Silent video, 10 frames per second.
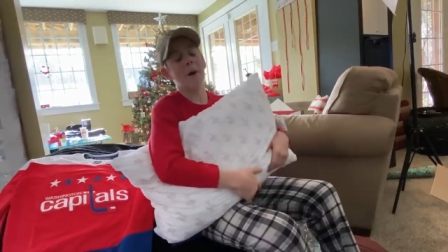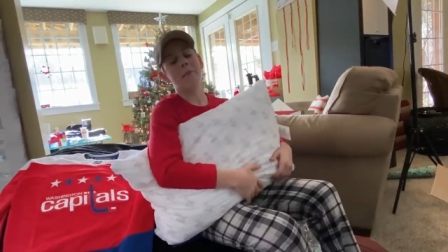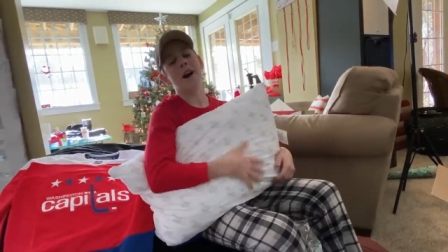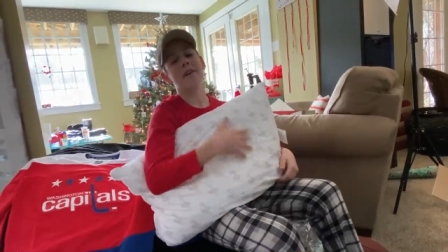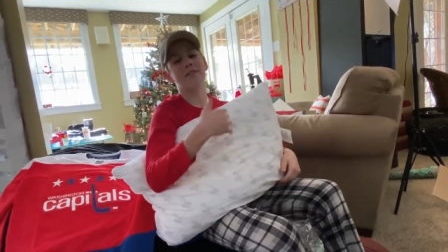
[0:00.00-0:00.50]
I'm
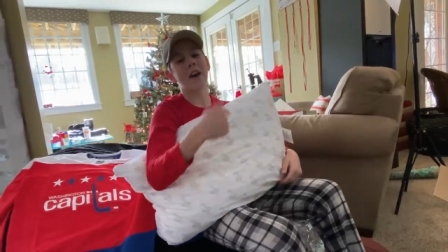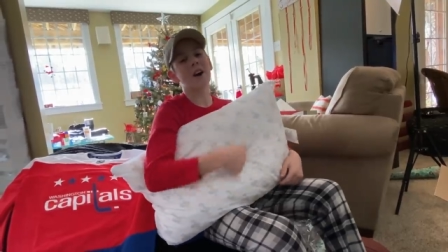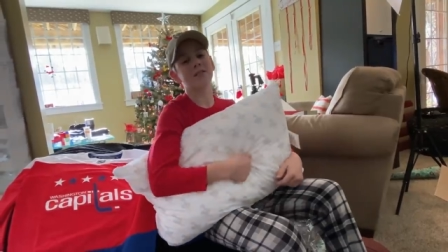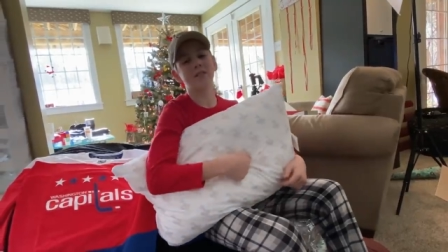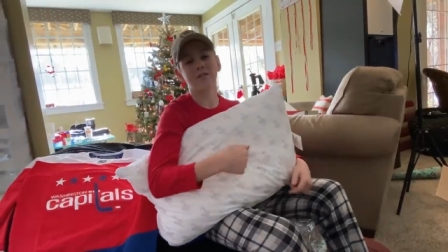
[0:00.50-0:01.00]
gonna have
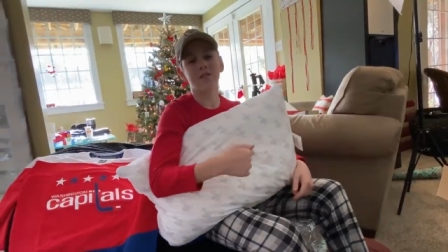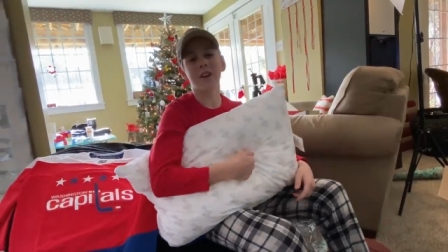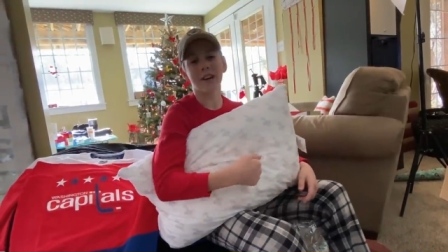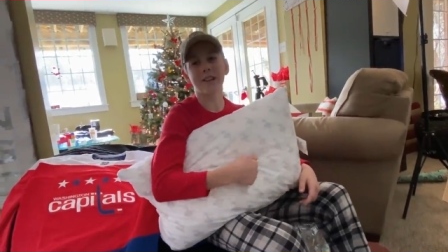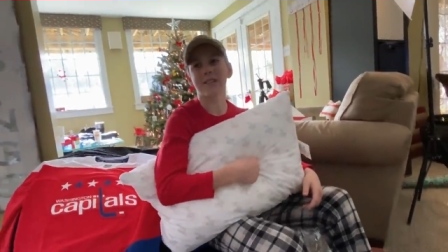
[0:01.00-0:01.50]
thousands of
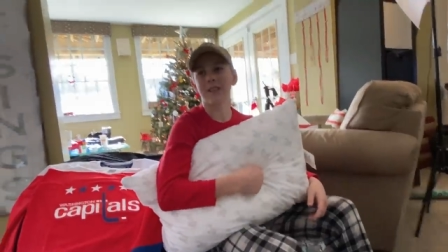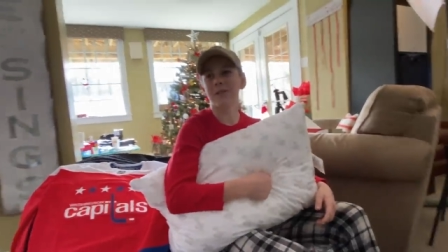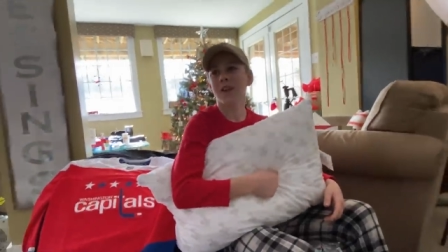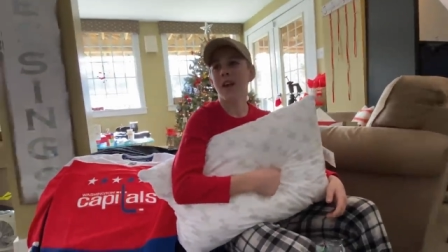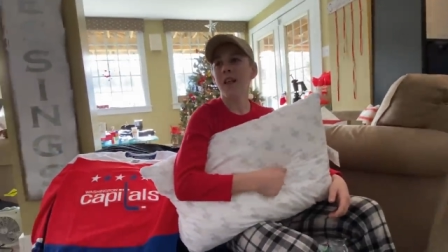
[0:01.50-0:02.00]
good nights.
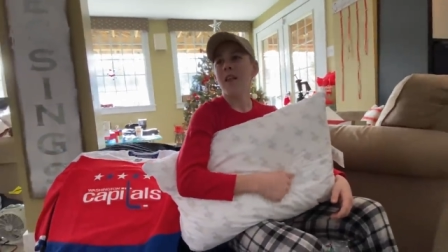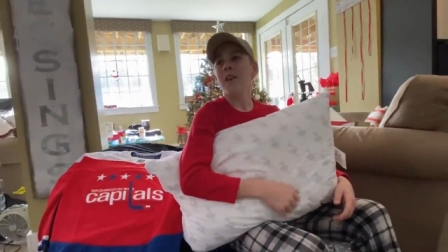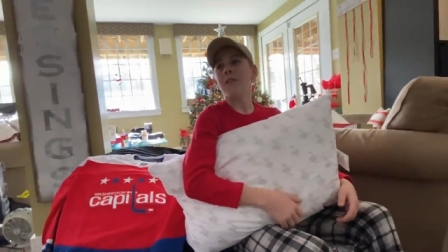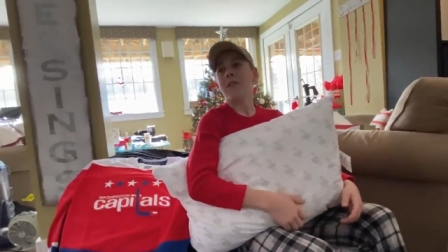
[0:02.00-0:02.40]
Sleep. Bro, visit